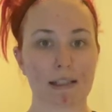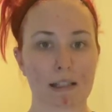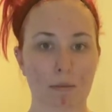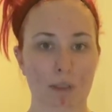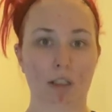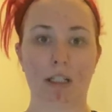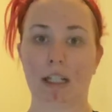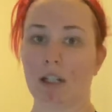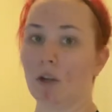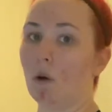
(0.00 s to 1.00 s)
stability
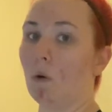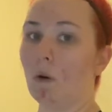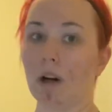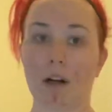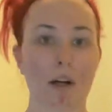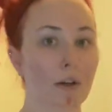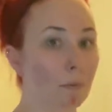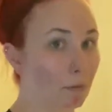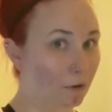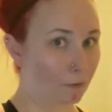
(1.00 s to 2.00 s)
and core
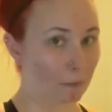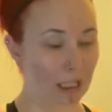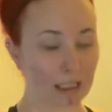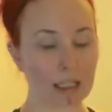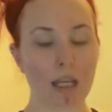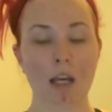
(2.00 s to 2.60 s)
movement